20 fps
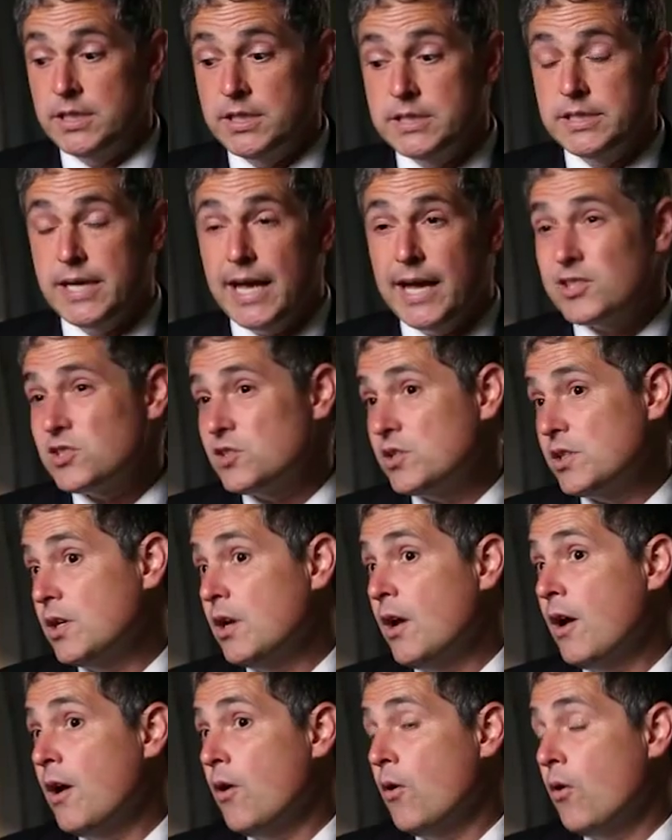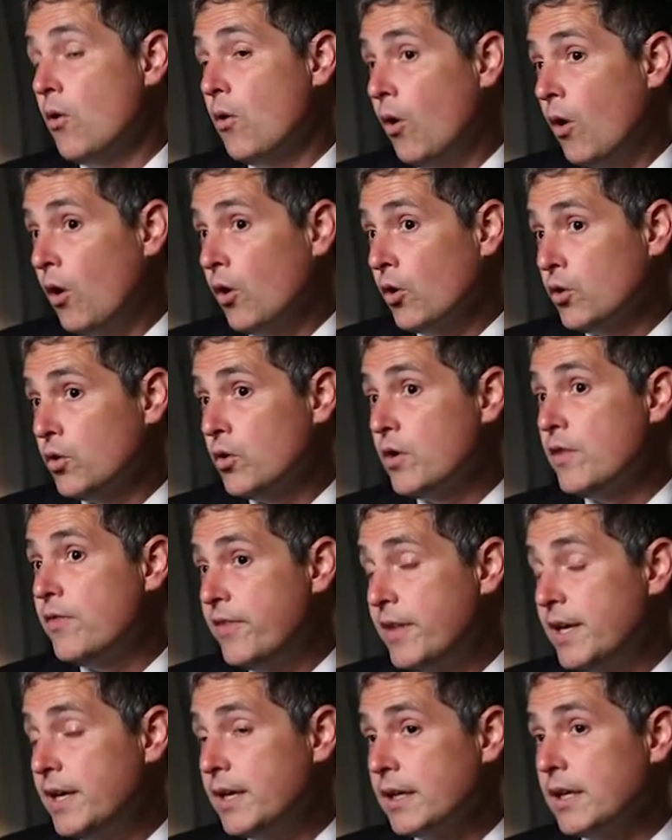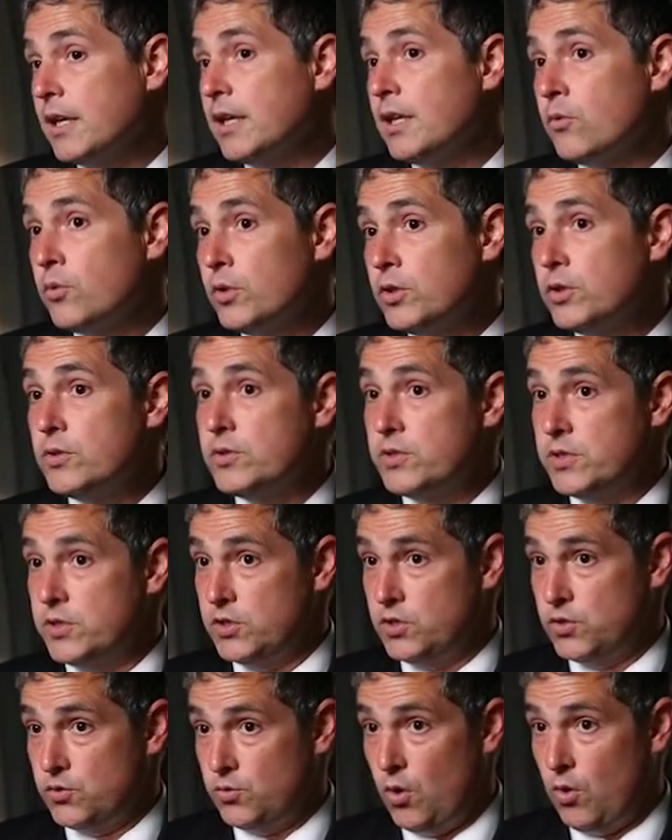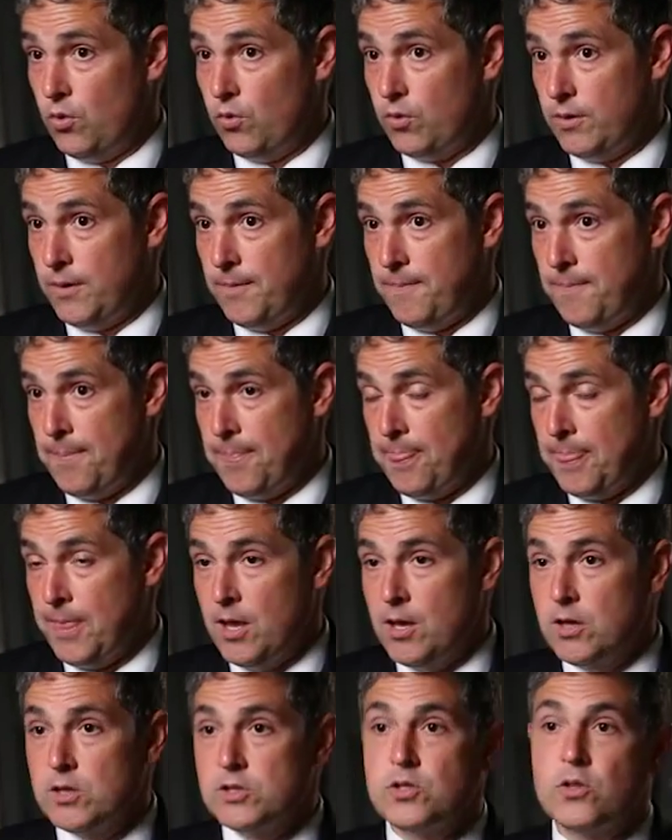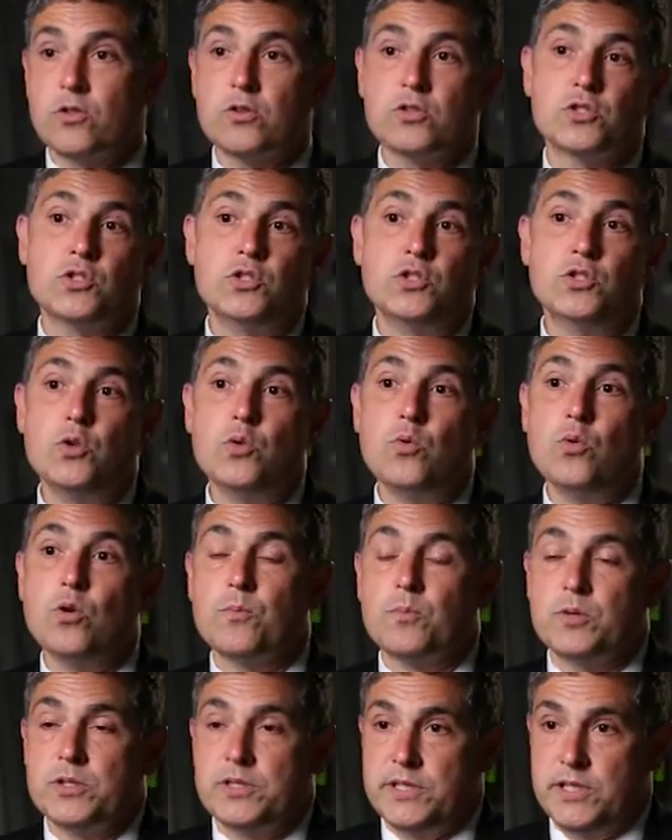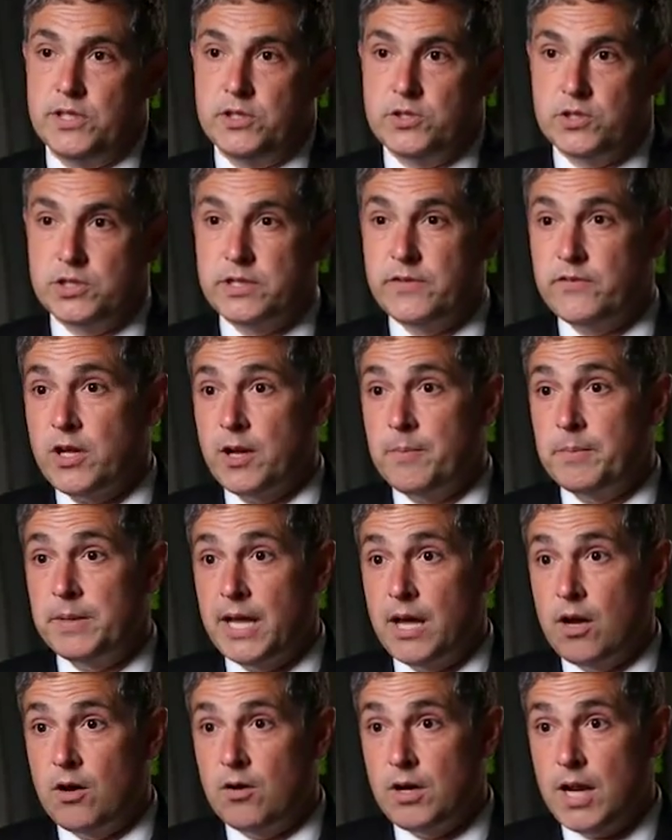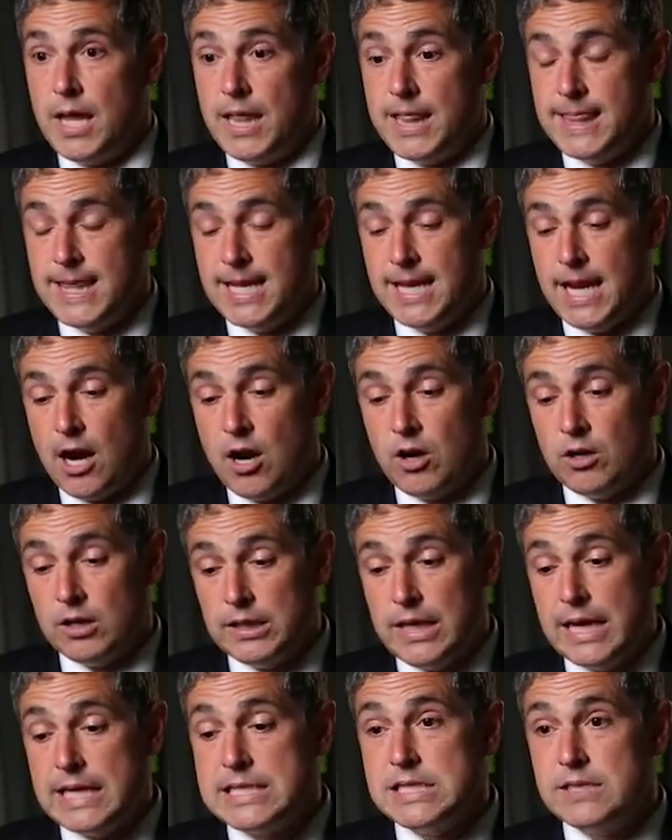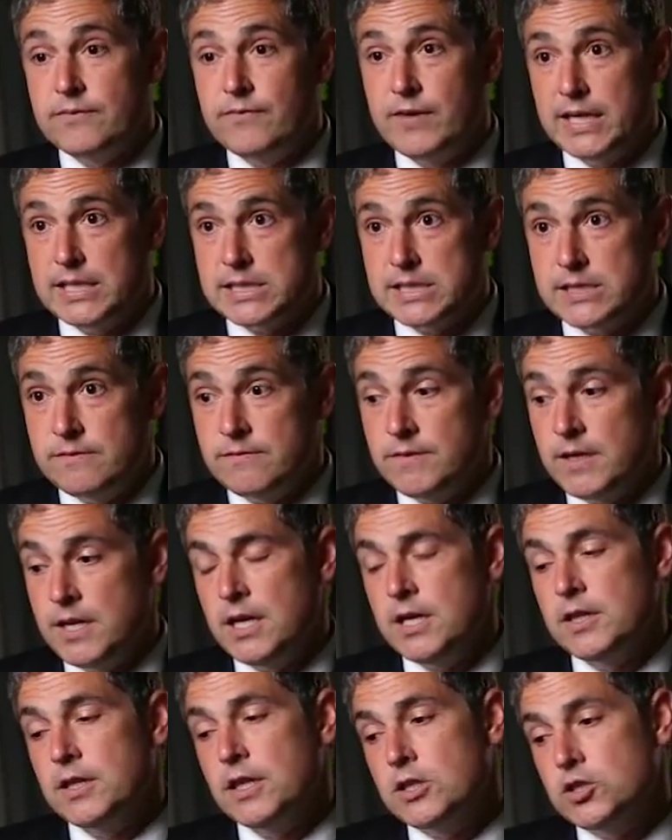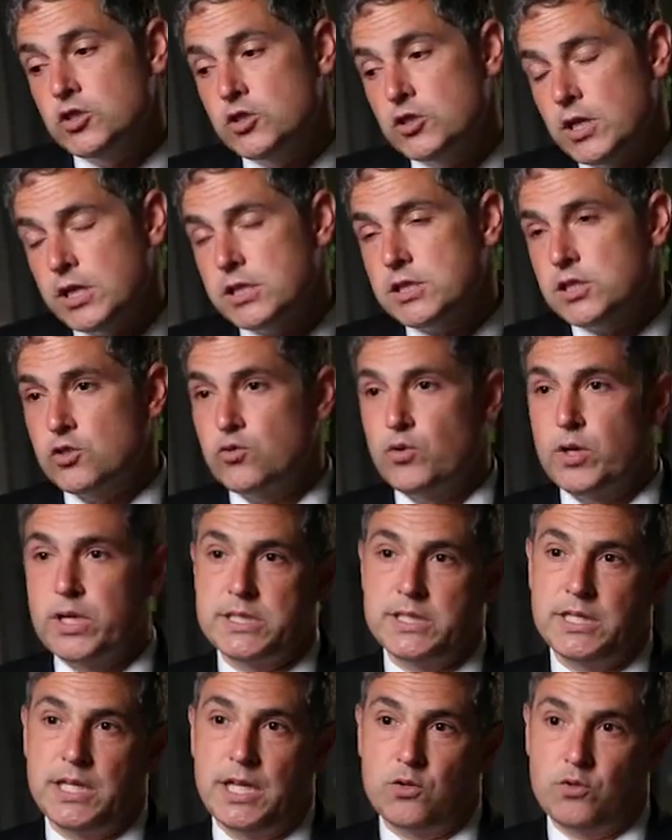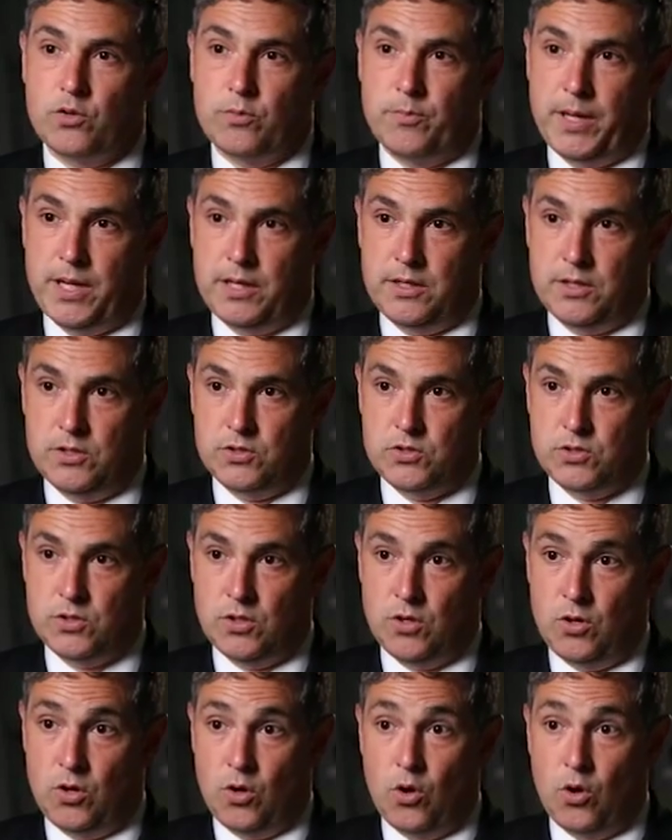is actually a good thing in reducing stroke. So there's newer procedures that have come out that are less invasive that just address the atrial appendage.